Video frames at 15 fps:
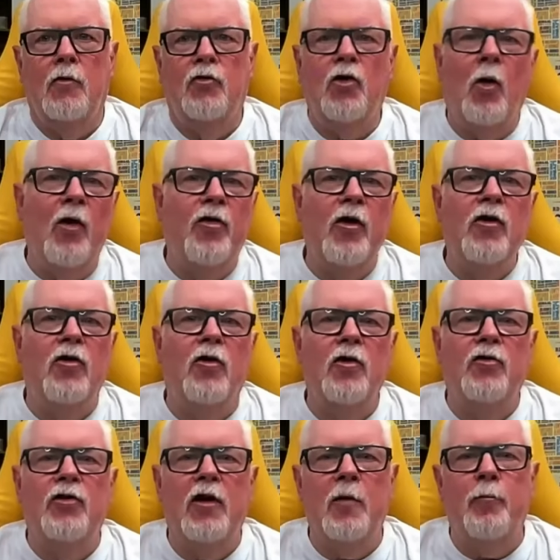So I think you
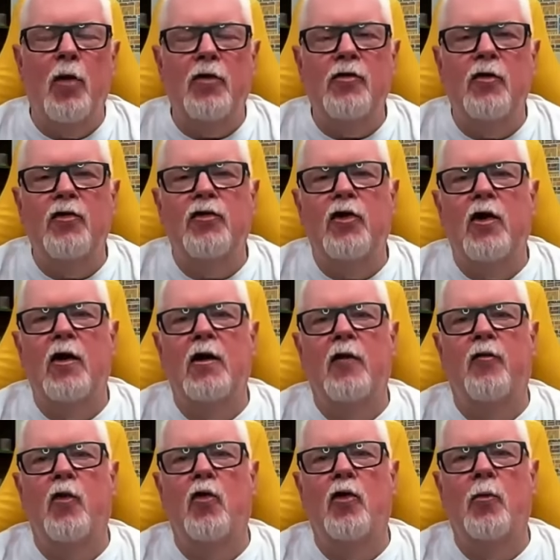can see that Bosnia is certainly
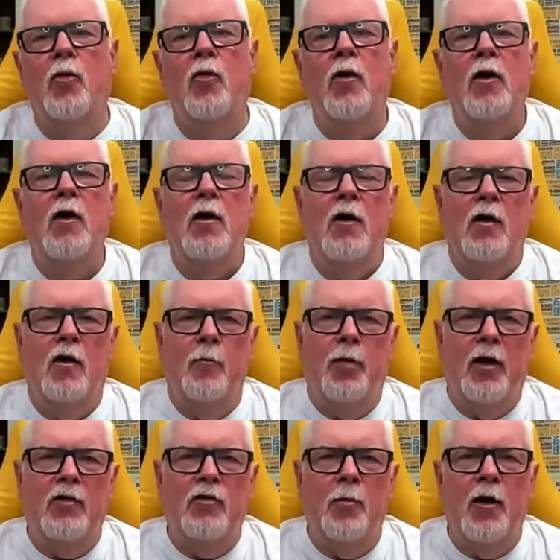affordable
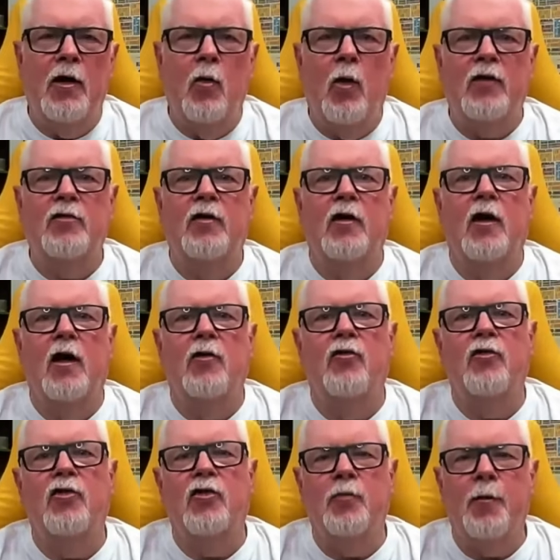compared to many Western
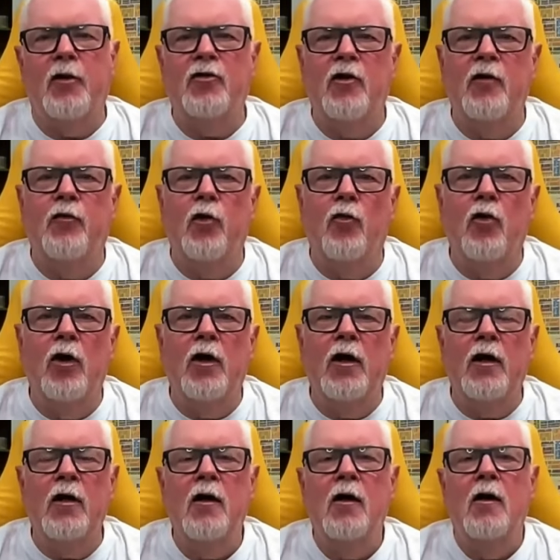countries, especially if you're
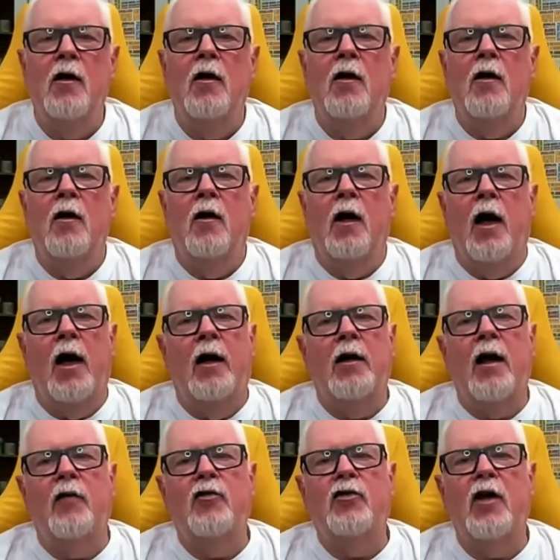earning and
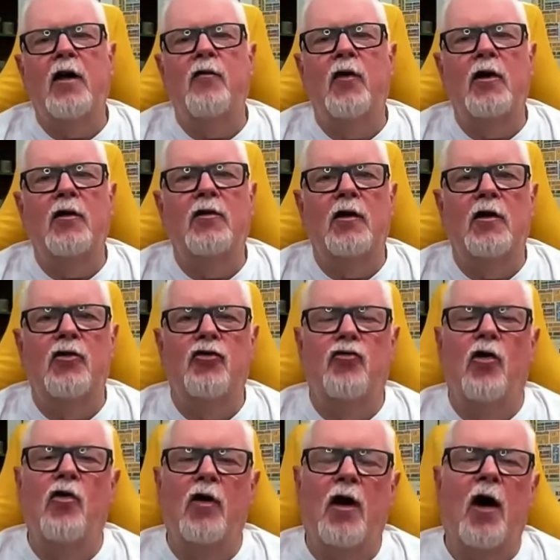have savings in a
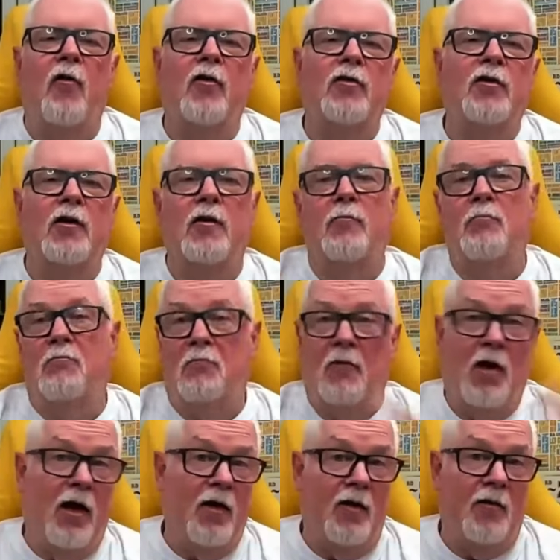strong currency
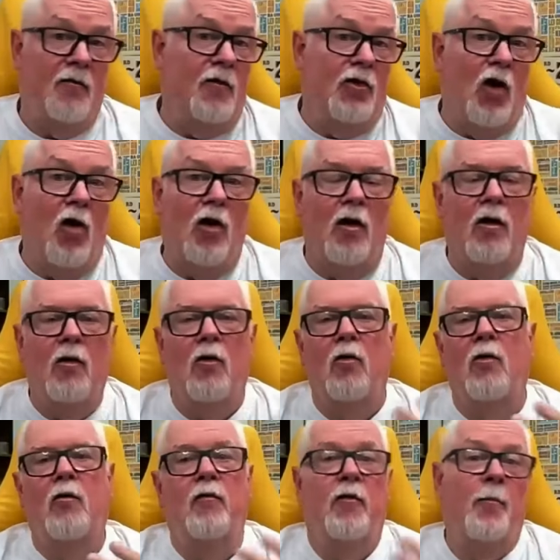like the dollar
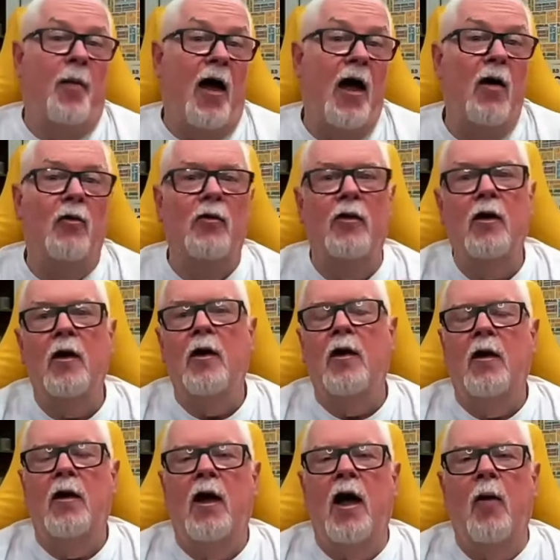or the pound.
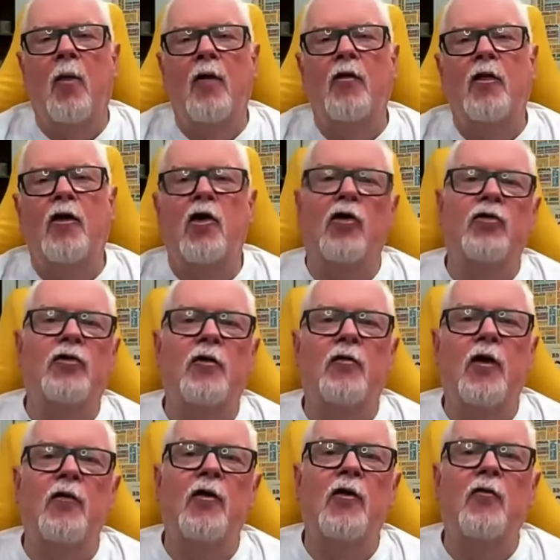However, the cost
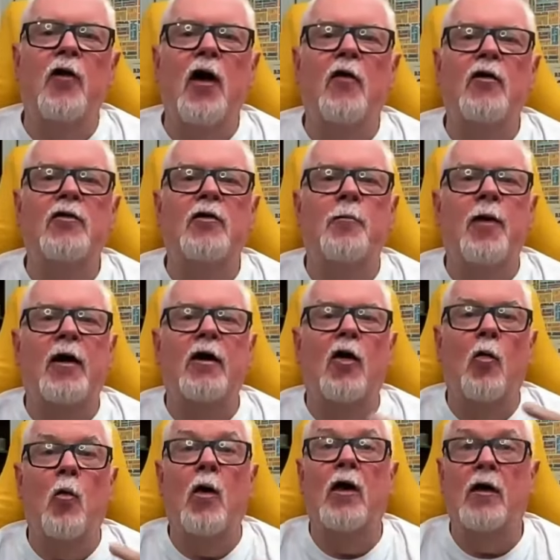of living varies
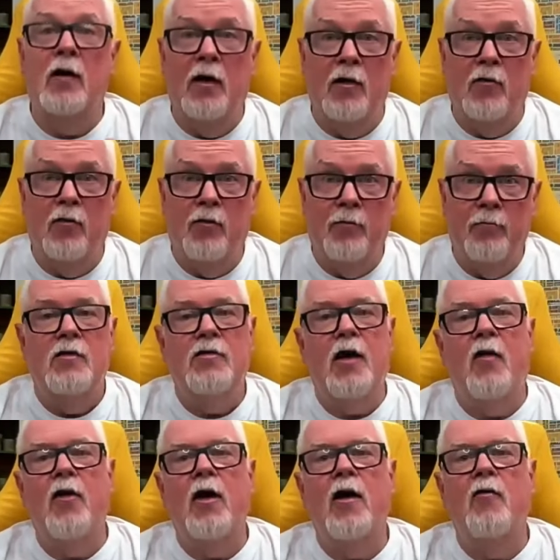depending on where you live.
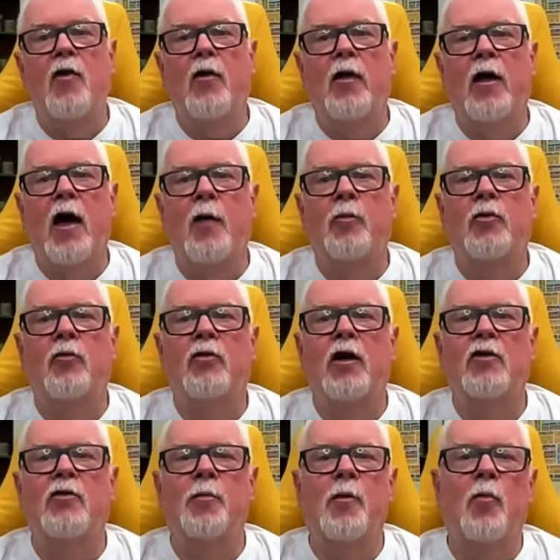Sarajevo, the capital,
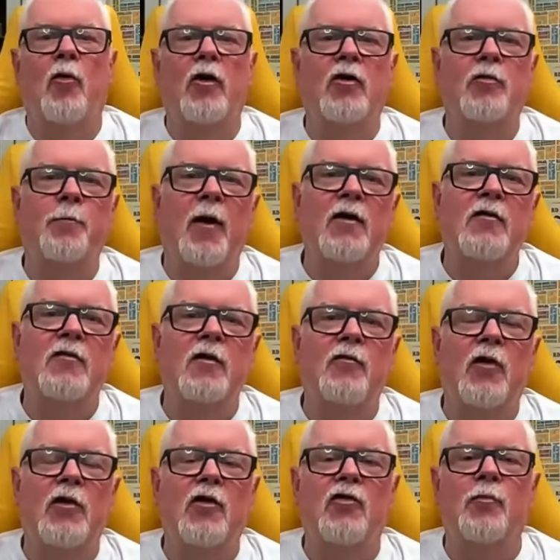tends to be more
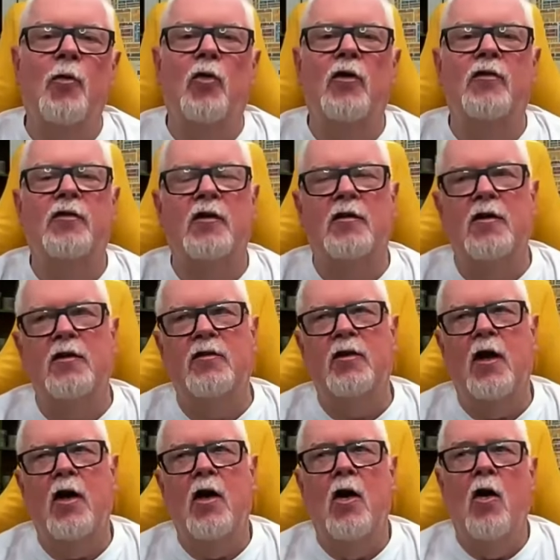expensive than the smaller
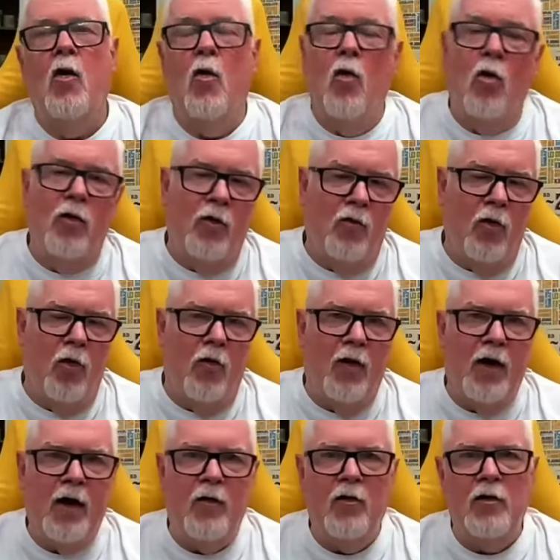cities or the
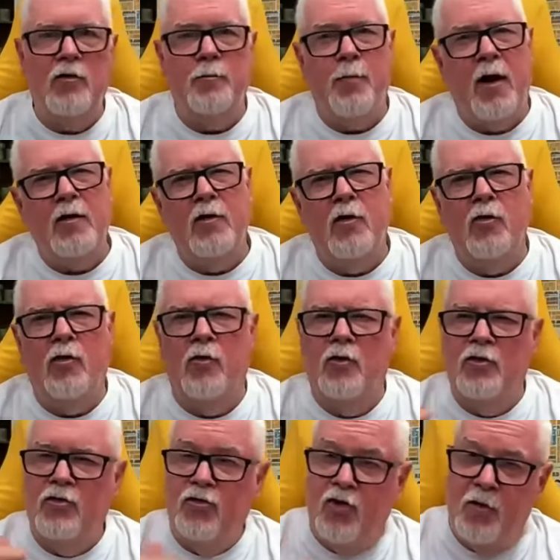rural areas. Banja Luka
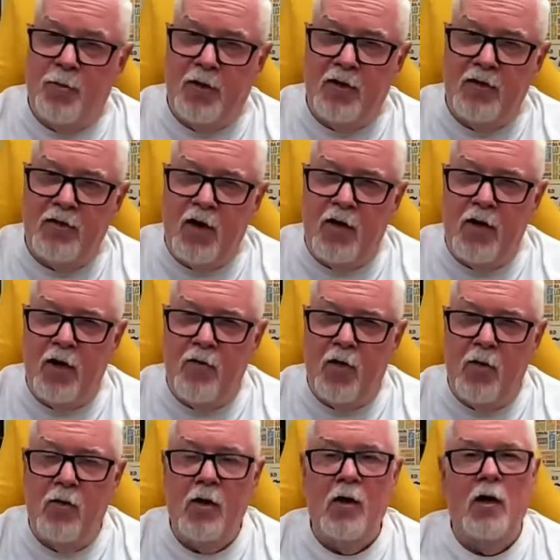is cheaper than
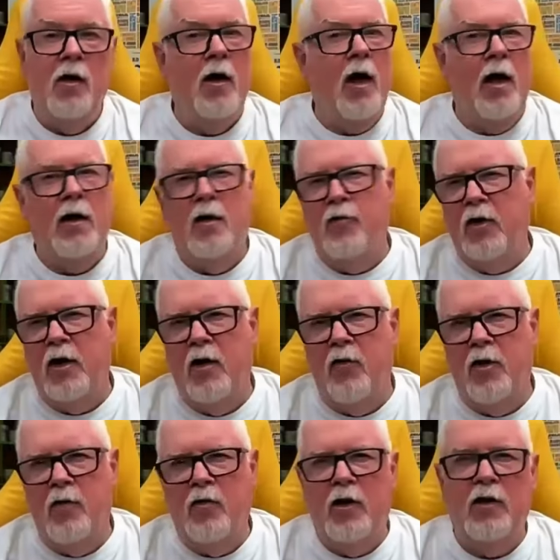Sarajevo, and living here
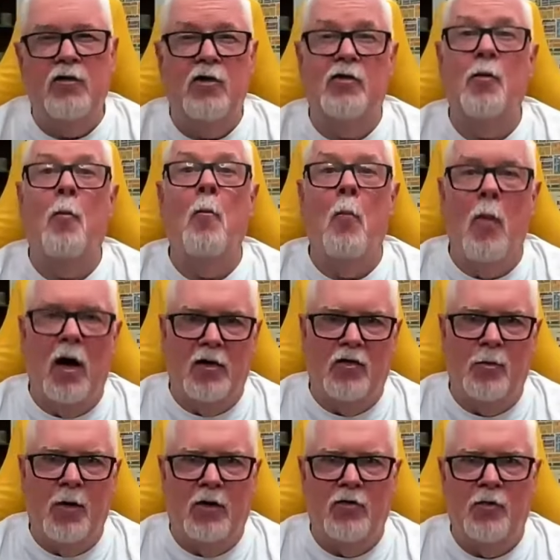in a village is
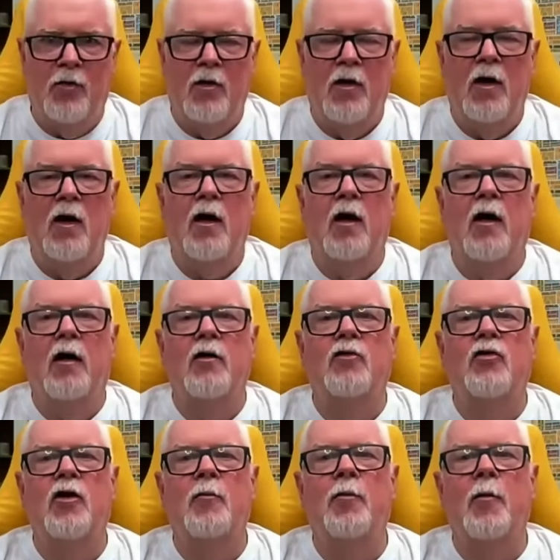much, much
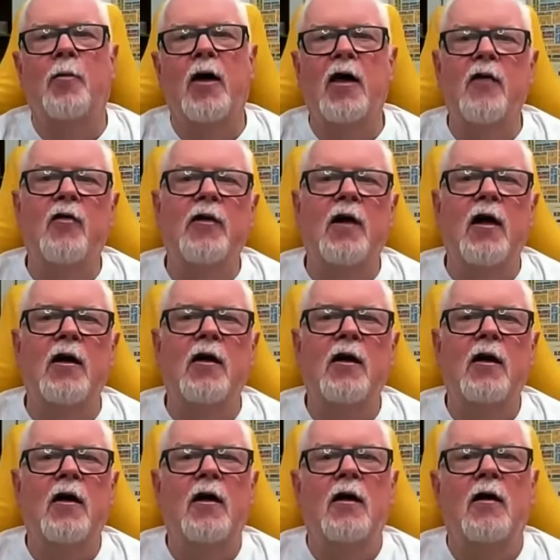cheaper. But even then,